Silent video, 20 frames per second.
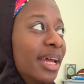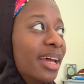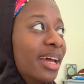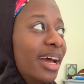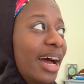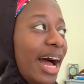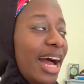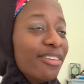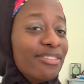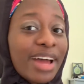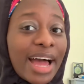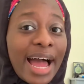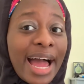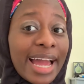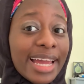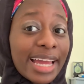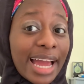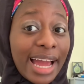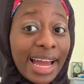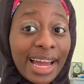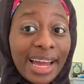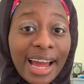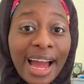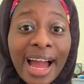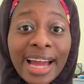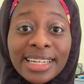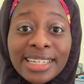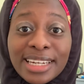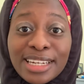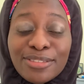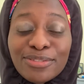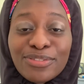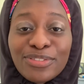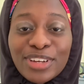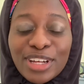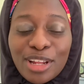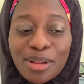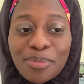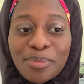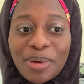I didn't
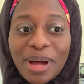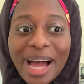film.